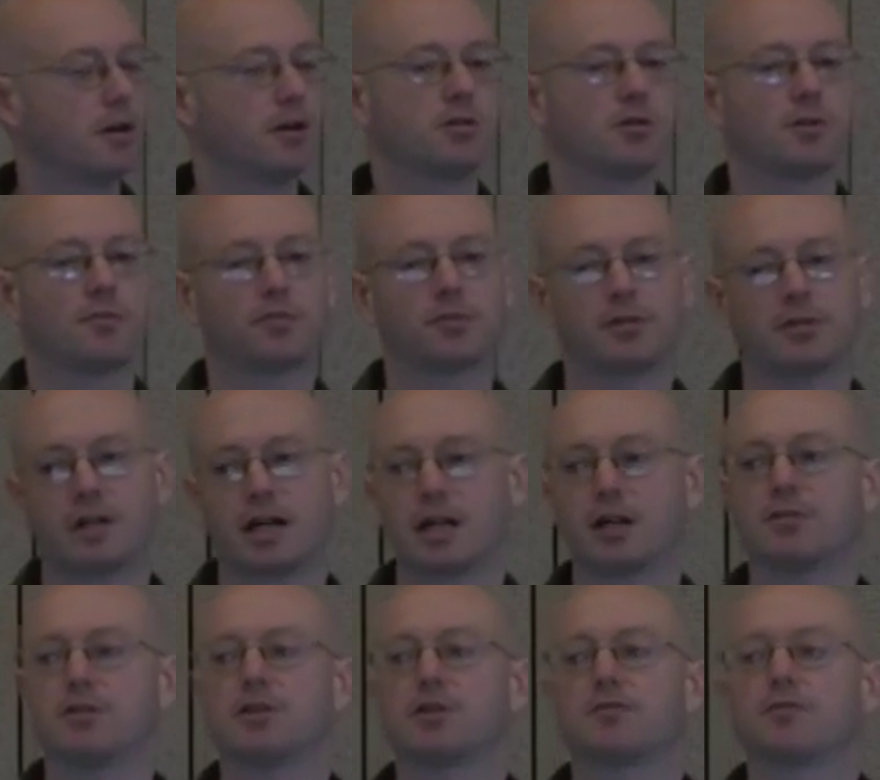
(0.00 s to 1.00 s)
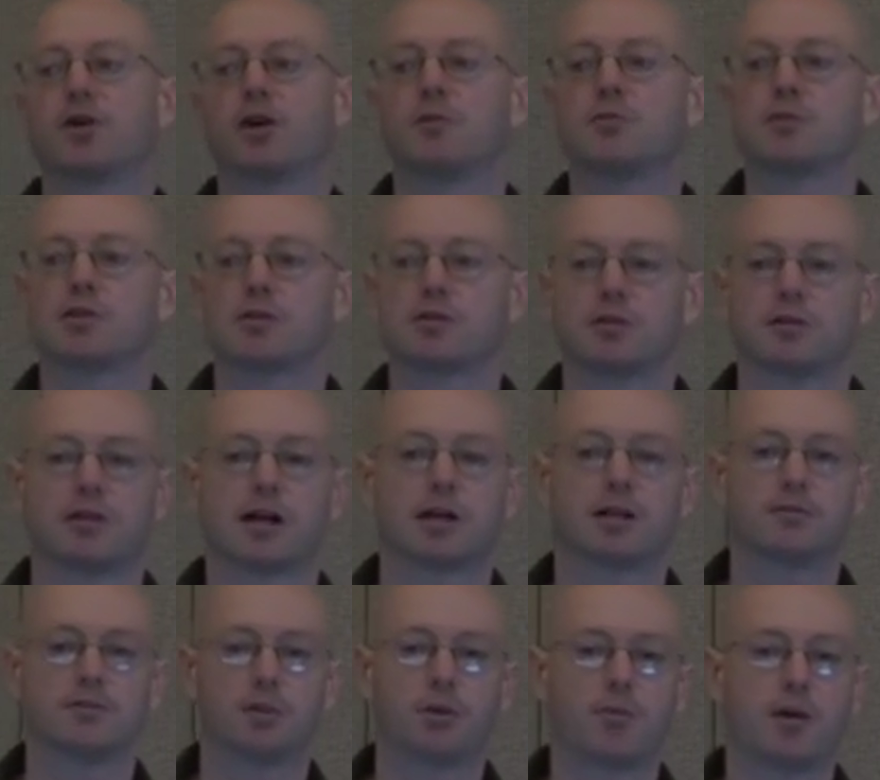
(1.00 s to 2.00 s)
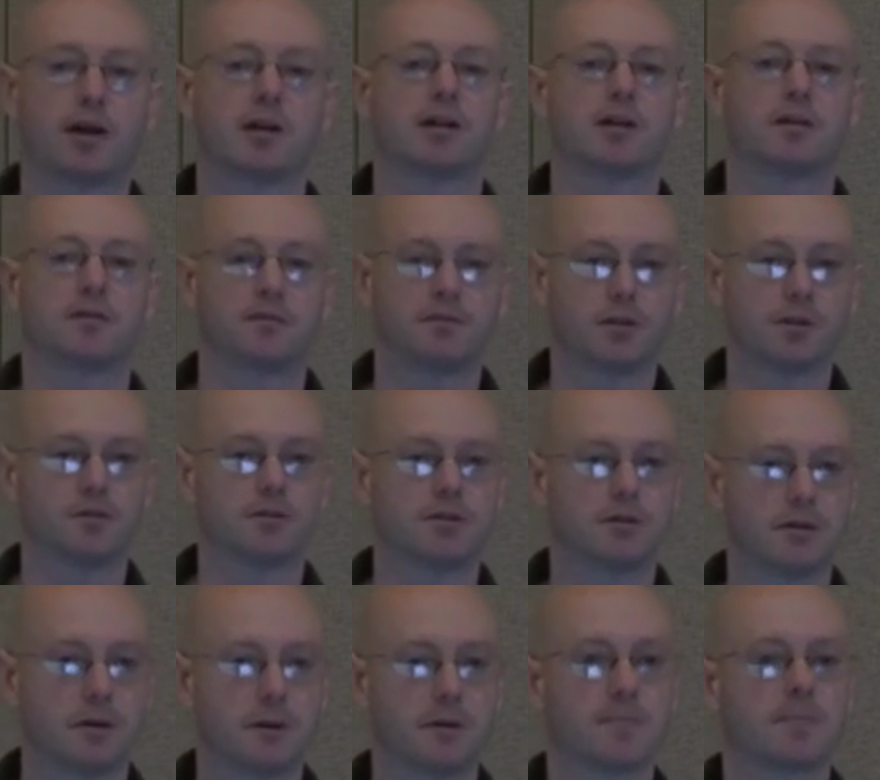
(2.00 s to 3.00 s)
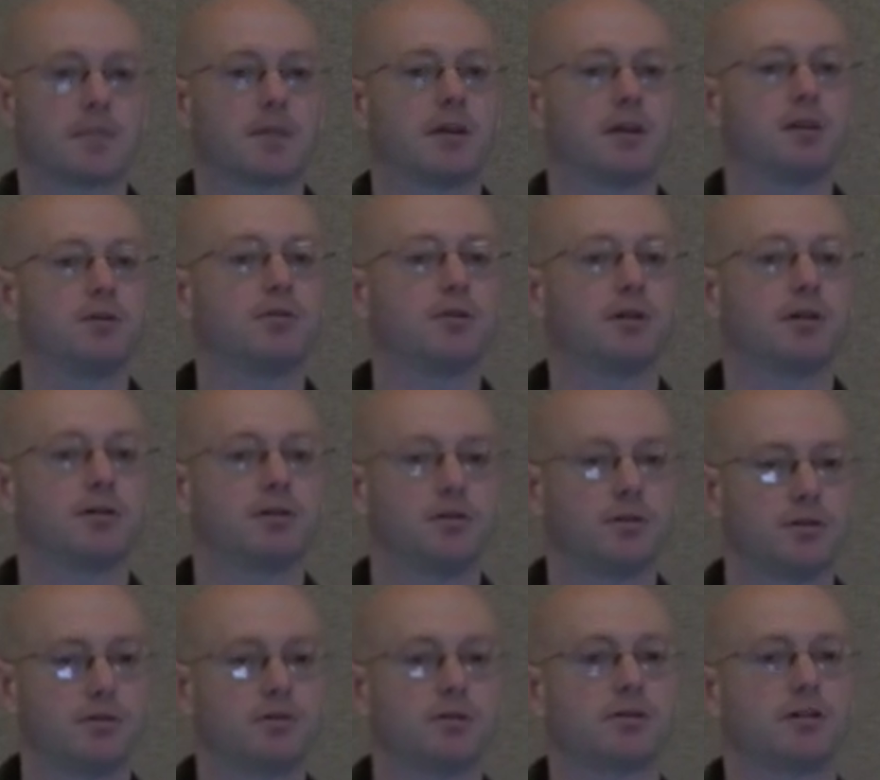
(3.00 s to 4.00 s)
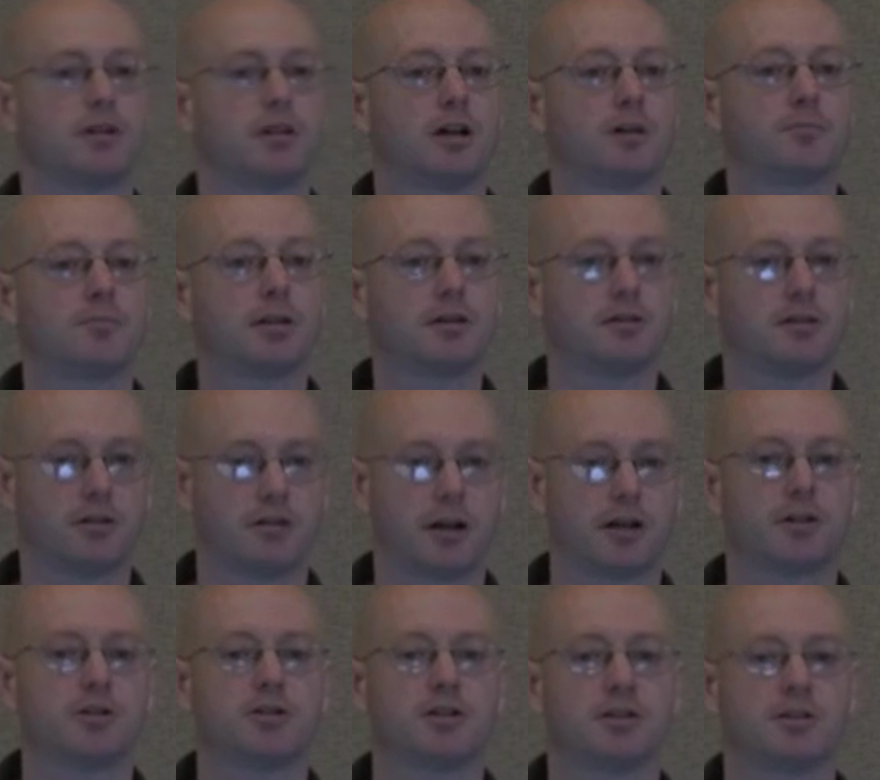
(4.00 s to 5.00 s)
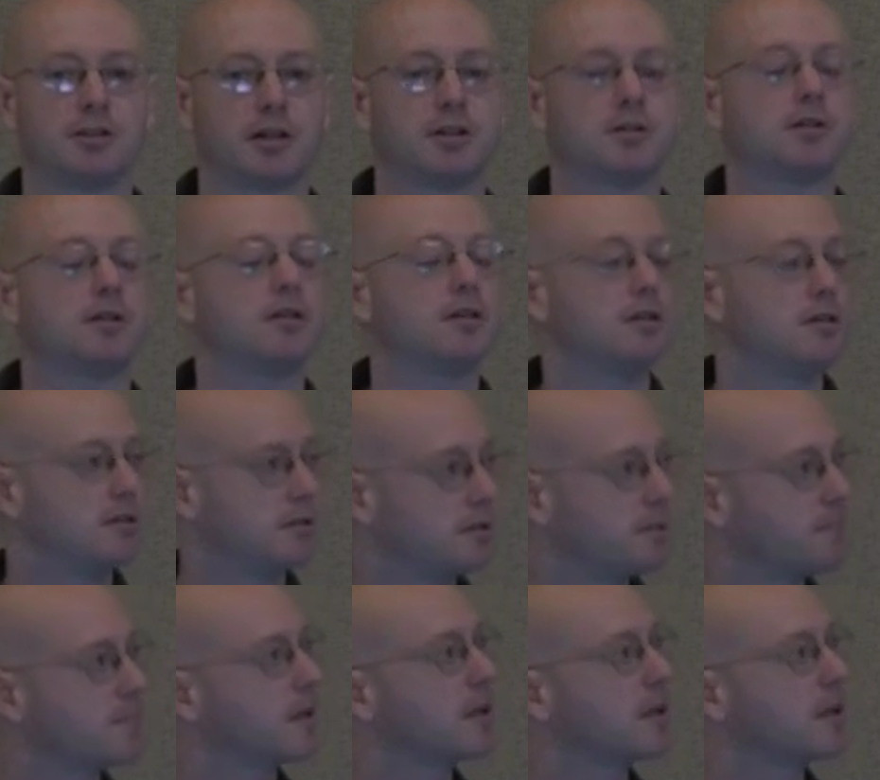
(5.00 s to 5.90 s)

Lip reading: So for a lot of these farms, there's a lot of low-hanging fruit that you can use to help get their energy intensities